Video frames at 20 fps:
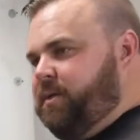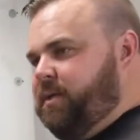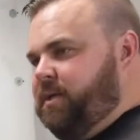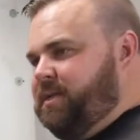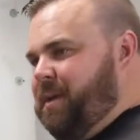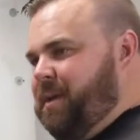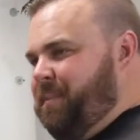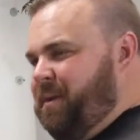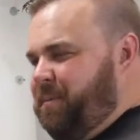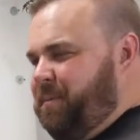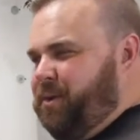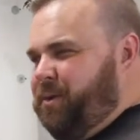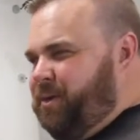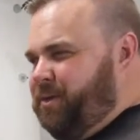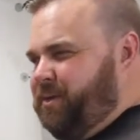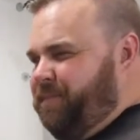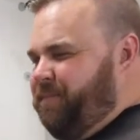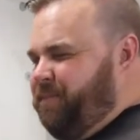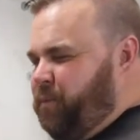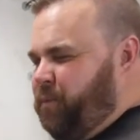because I'm going to be doing
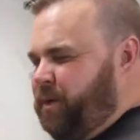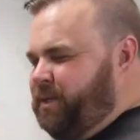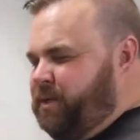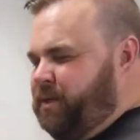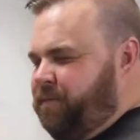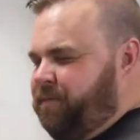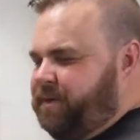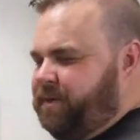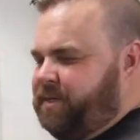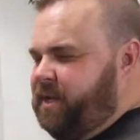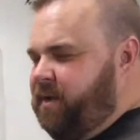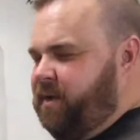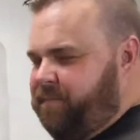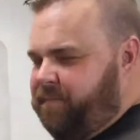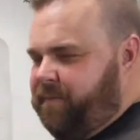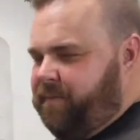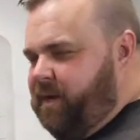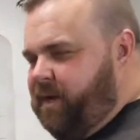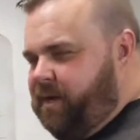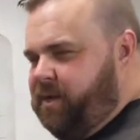some voiceover stuff
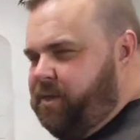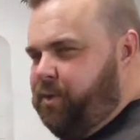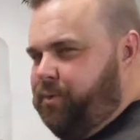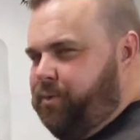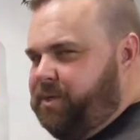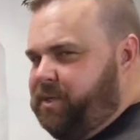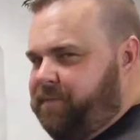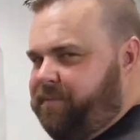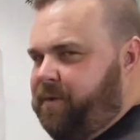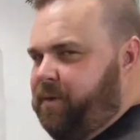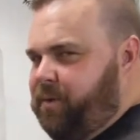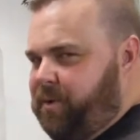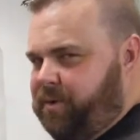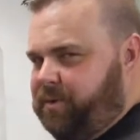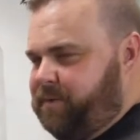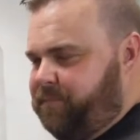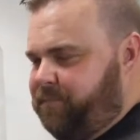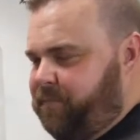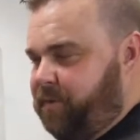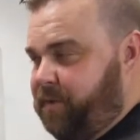that includes the
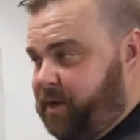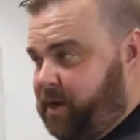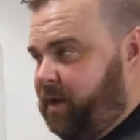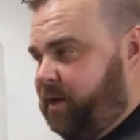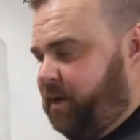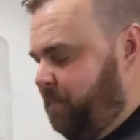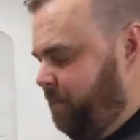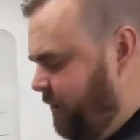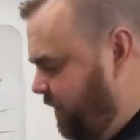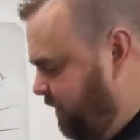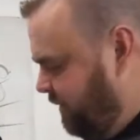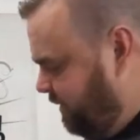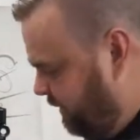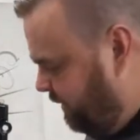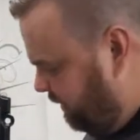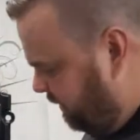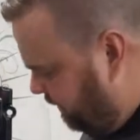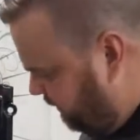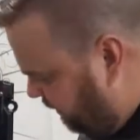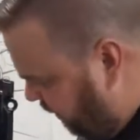photos for the gun
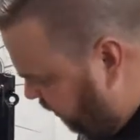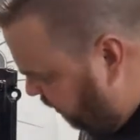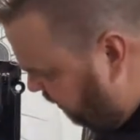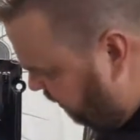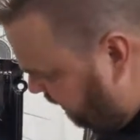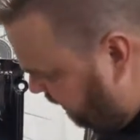comparison. So